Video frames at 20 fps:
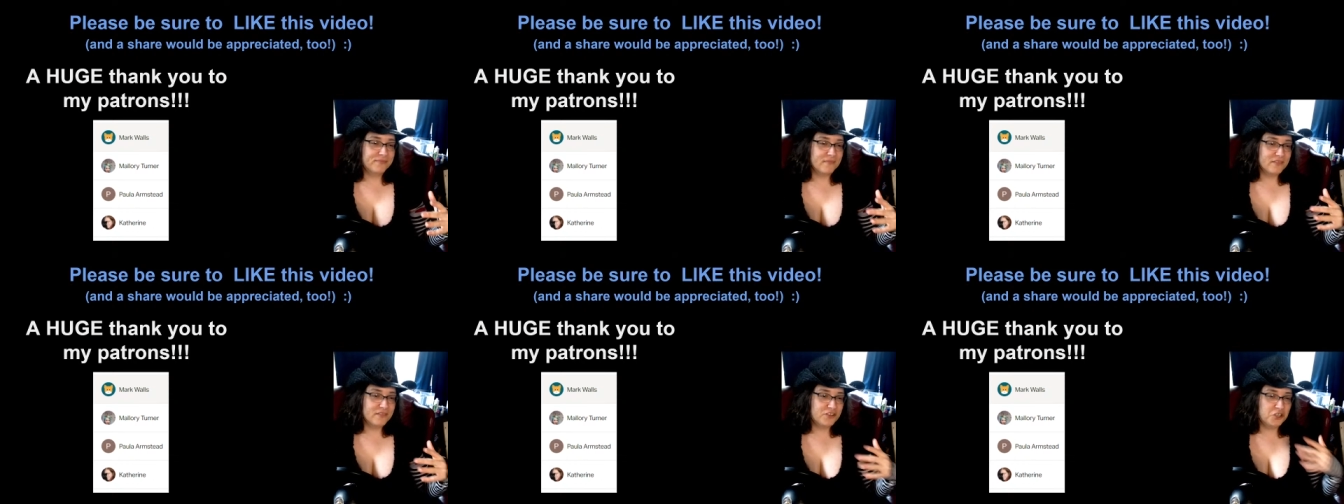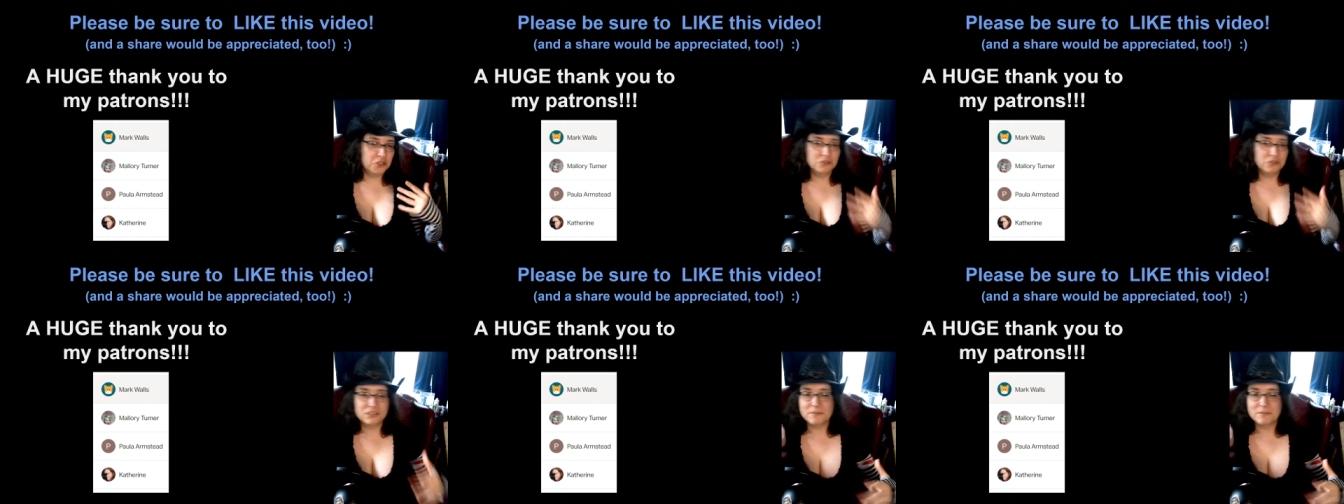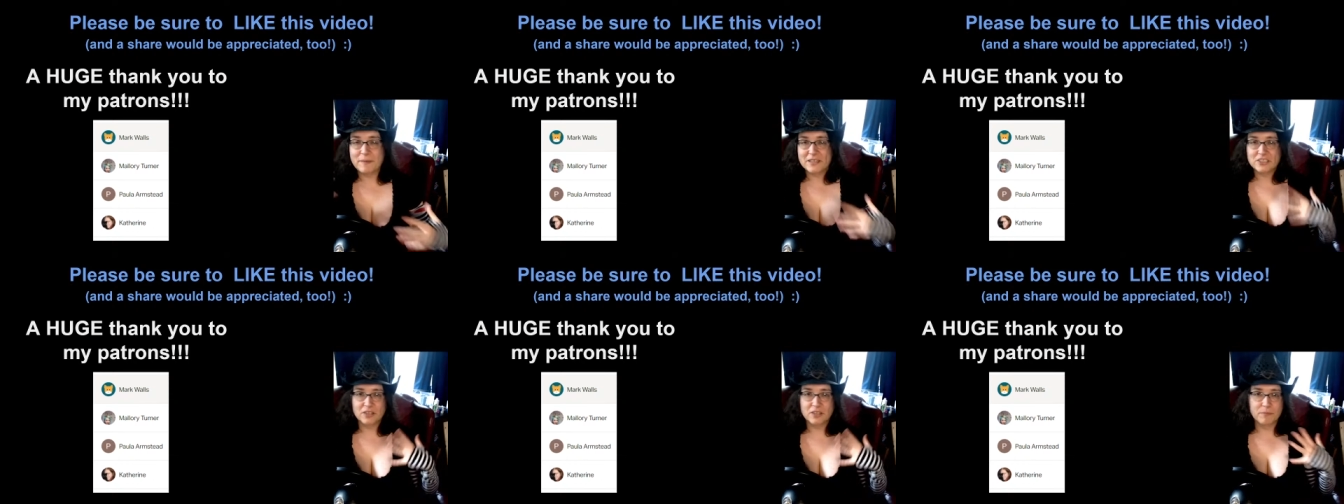do
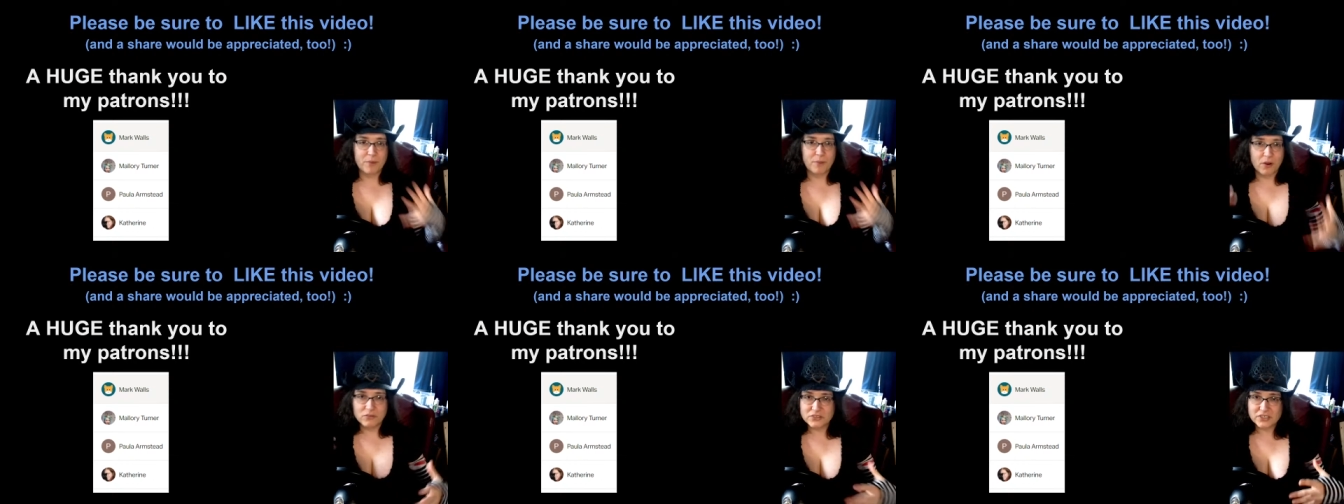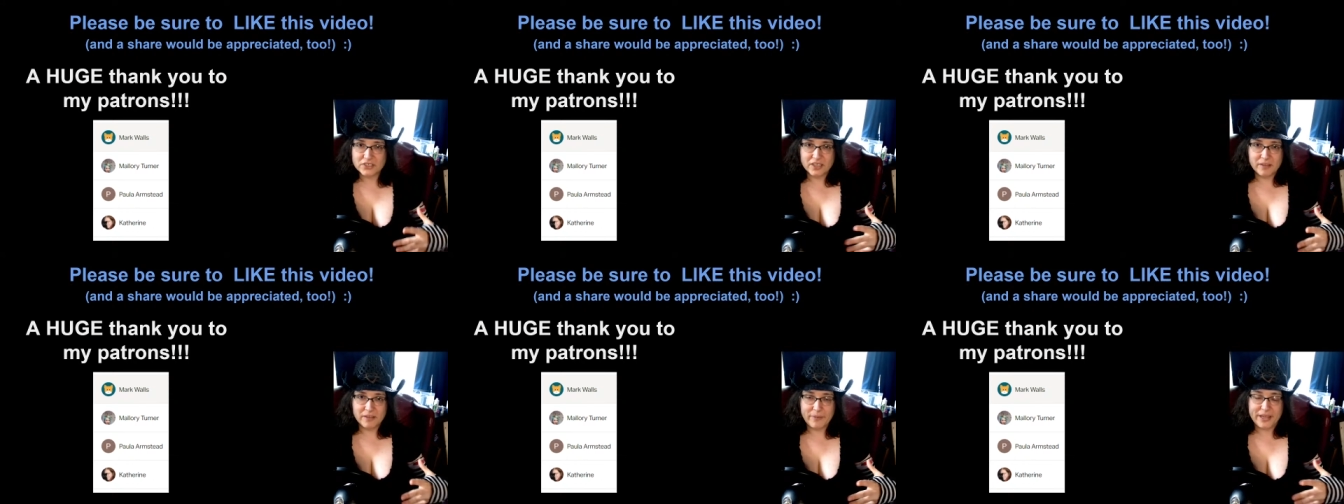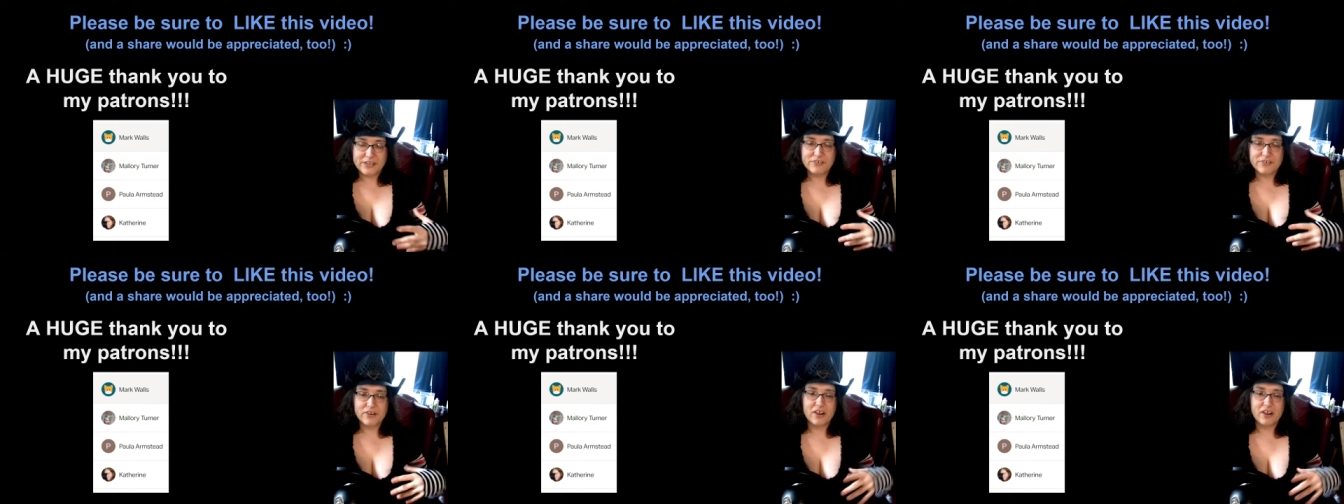special posts on the
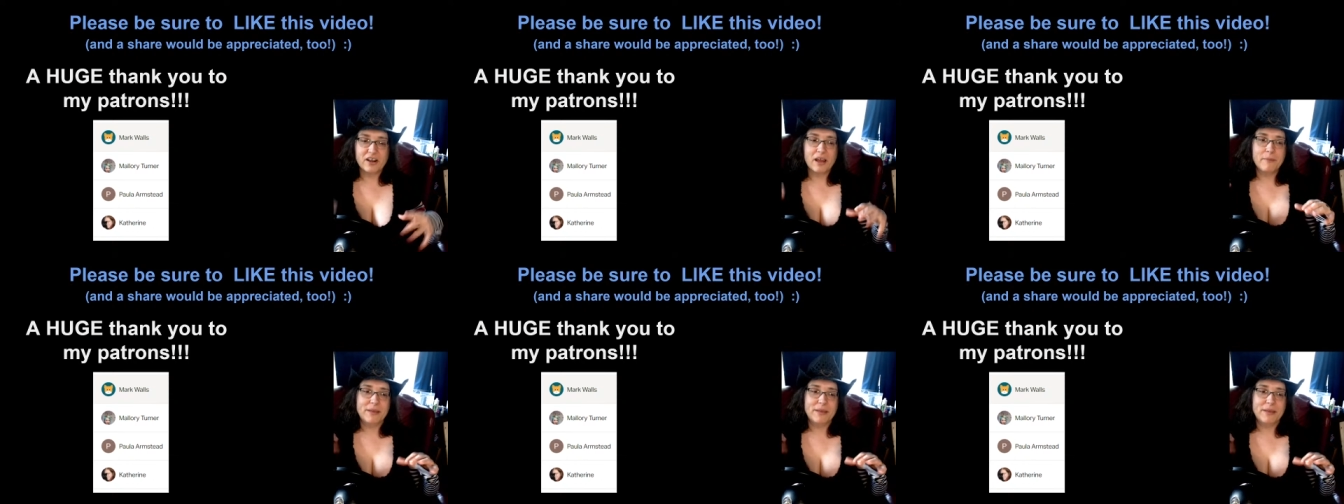Patreon.